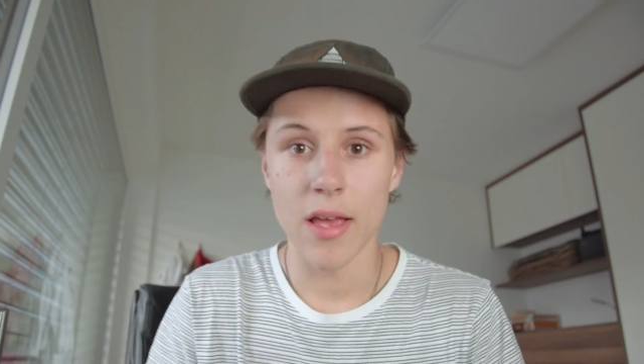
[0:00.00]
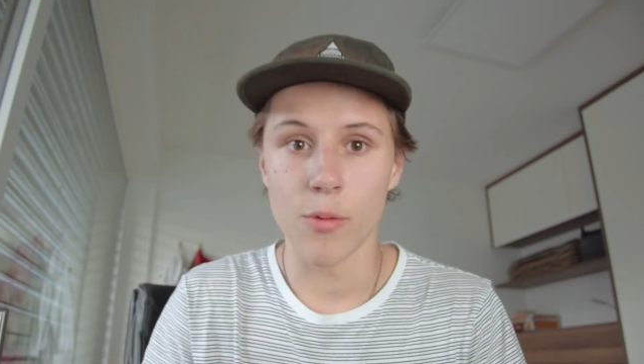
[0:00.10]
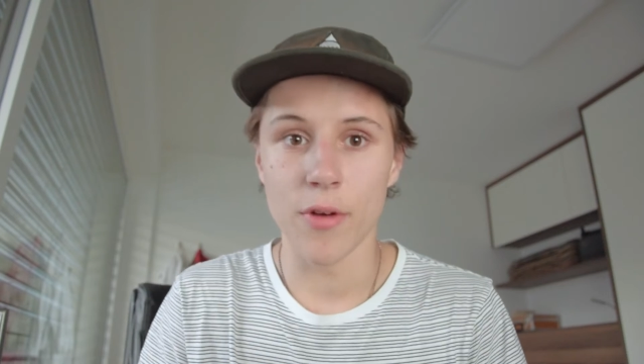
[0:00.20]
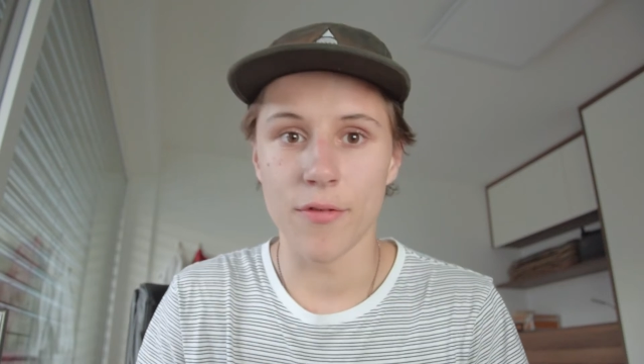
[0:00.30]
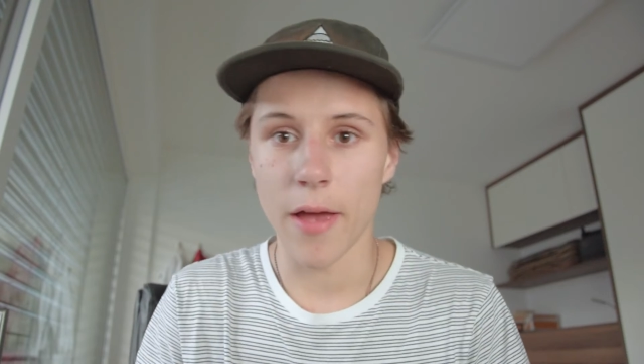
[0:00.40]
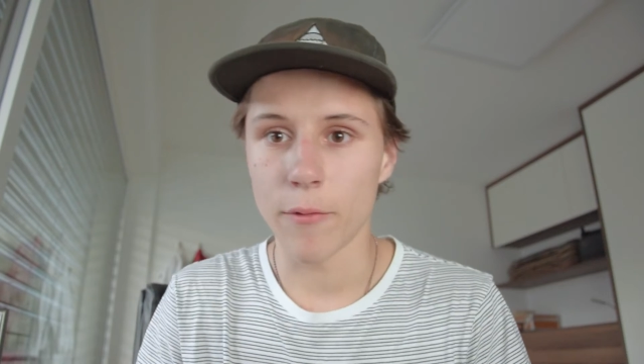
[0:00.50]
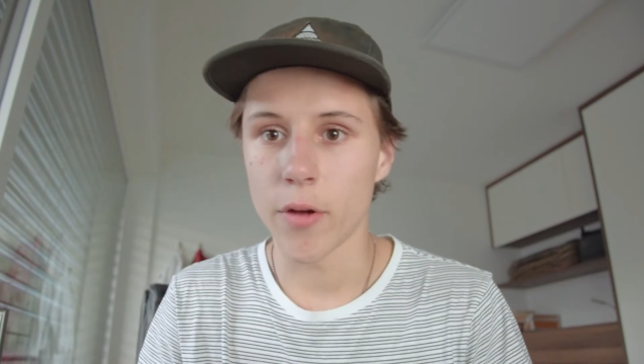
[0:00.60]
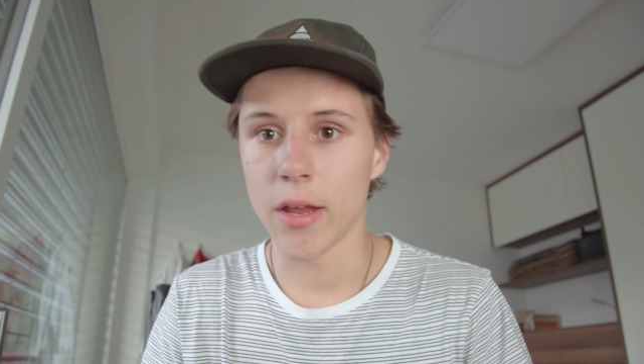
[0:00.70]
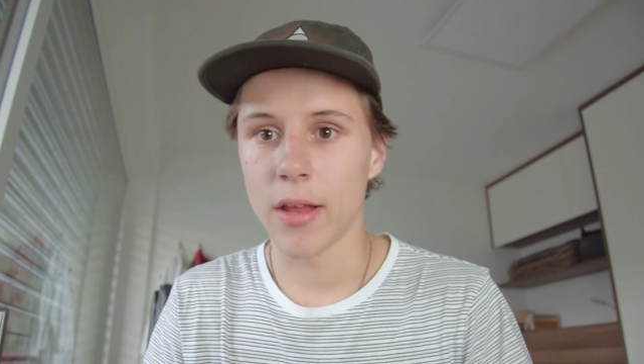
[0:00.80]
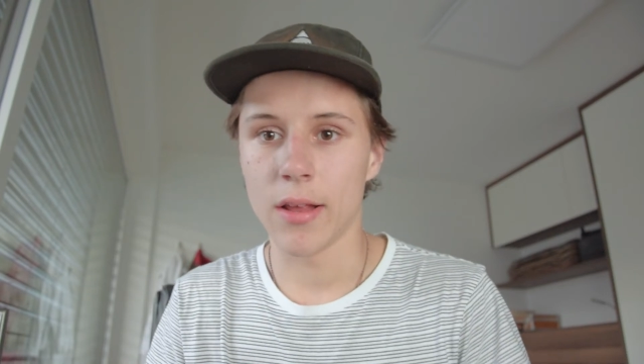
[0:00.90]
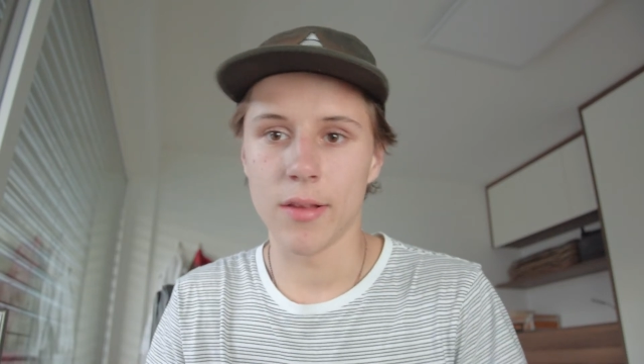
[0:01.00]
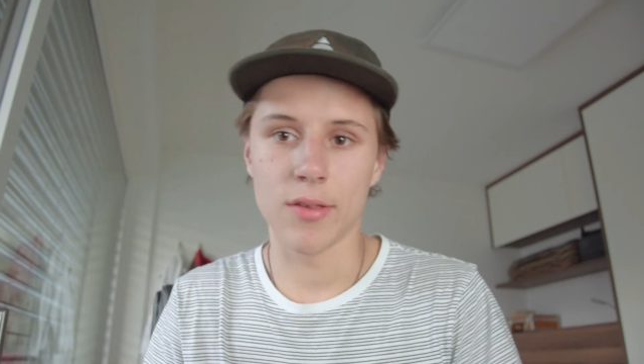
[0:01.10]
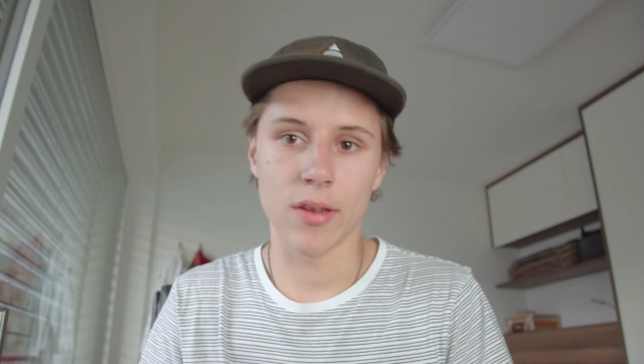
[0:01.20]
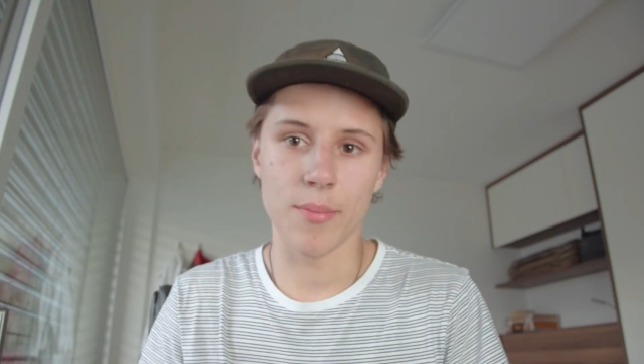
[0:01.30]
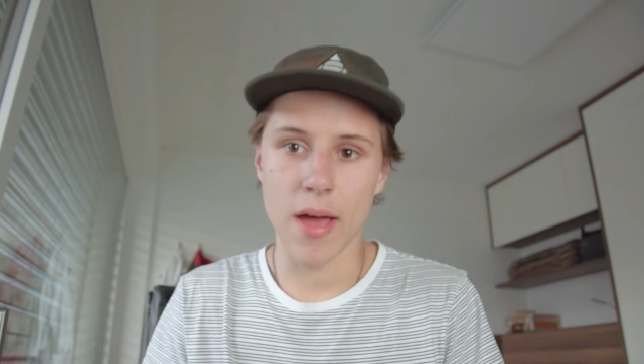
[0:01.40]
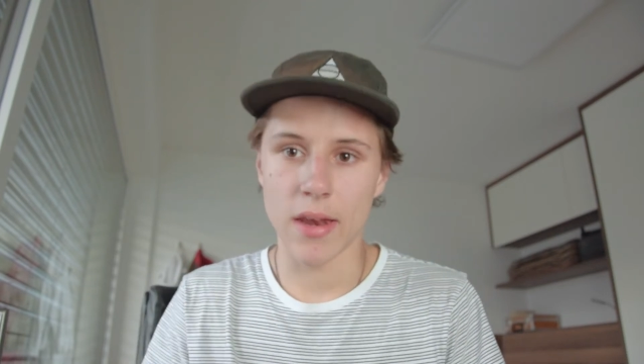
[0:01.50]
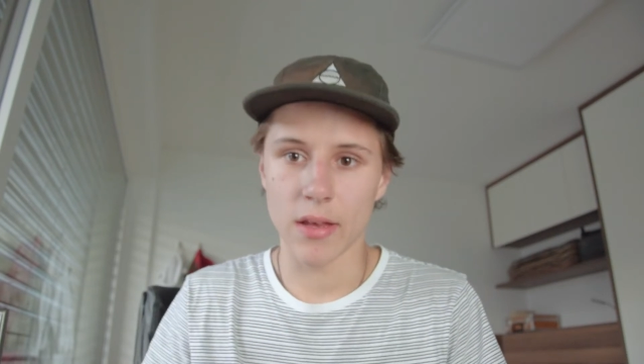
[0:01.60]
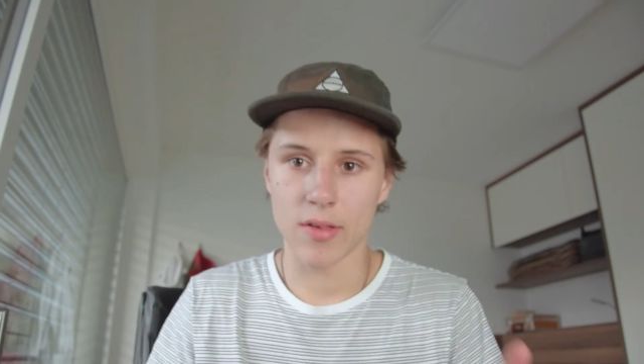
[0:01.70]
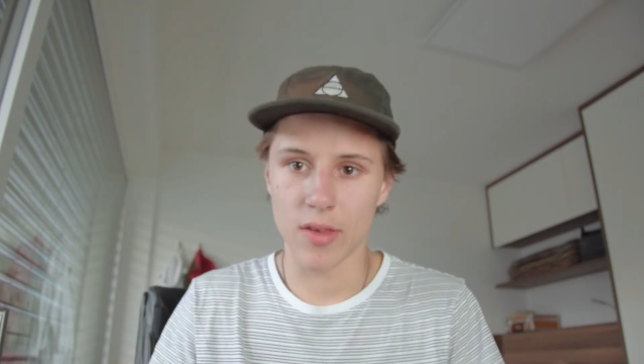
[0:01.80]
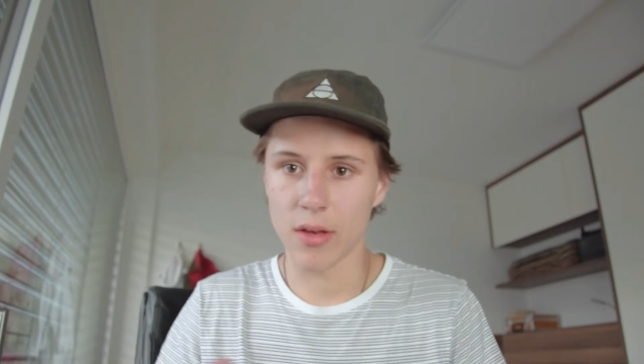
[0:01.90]
with every
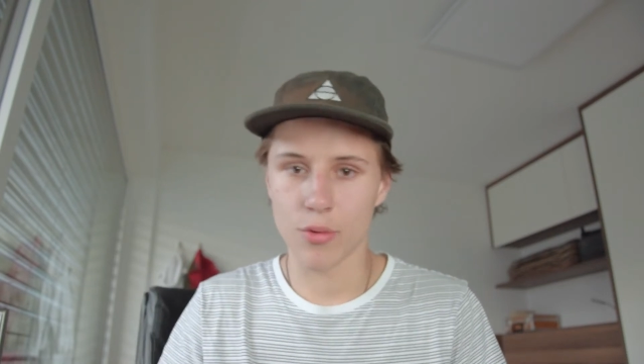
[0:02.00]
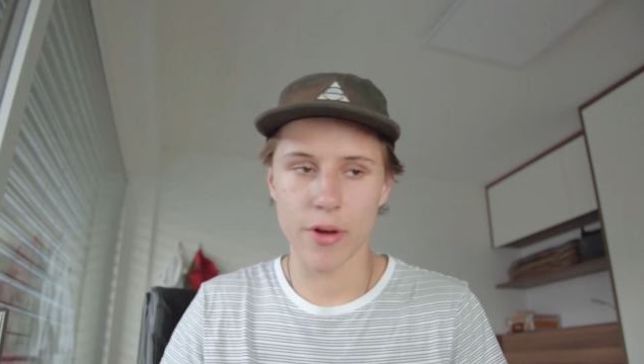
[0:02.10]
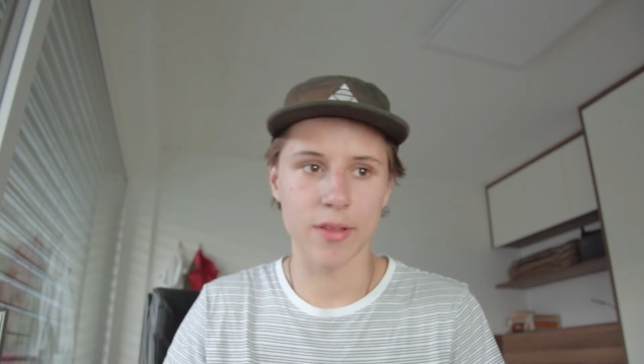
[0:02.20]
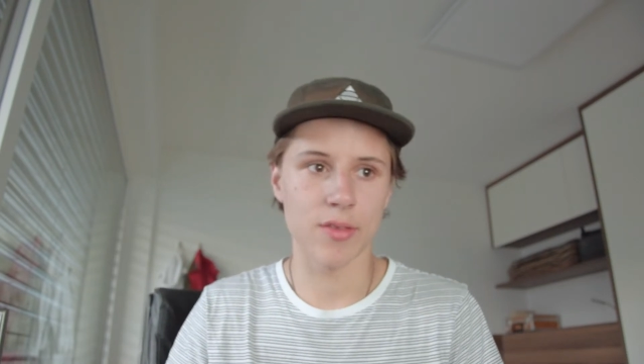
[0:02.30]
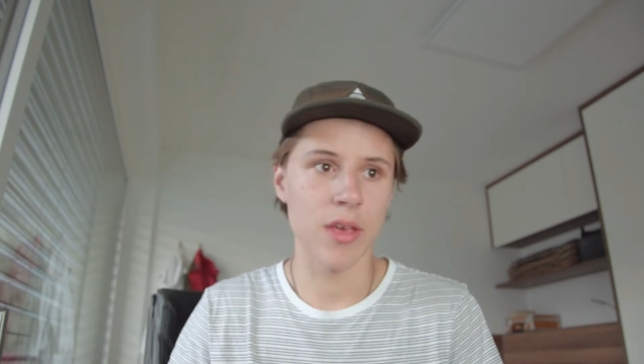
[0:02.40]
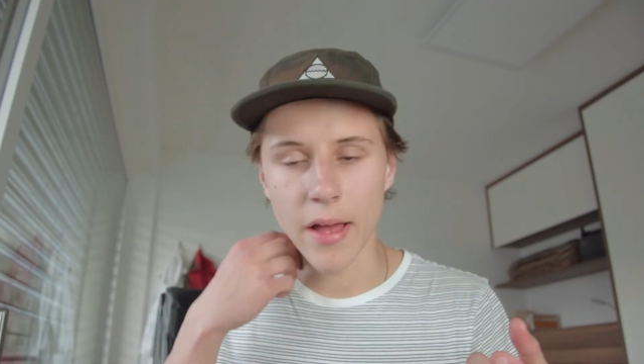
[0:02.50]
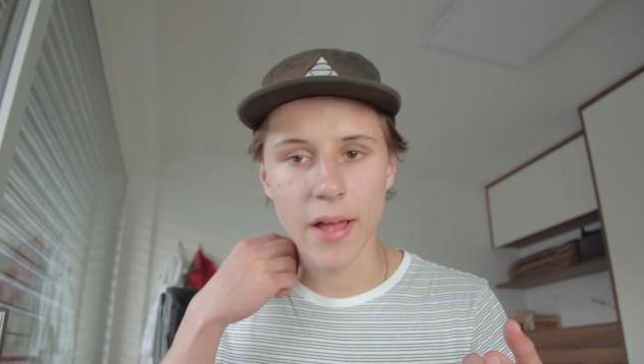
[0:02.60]
cinematic sequence.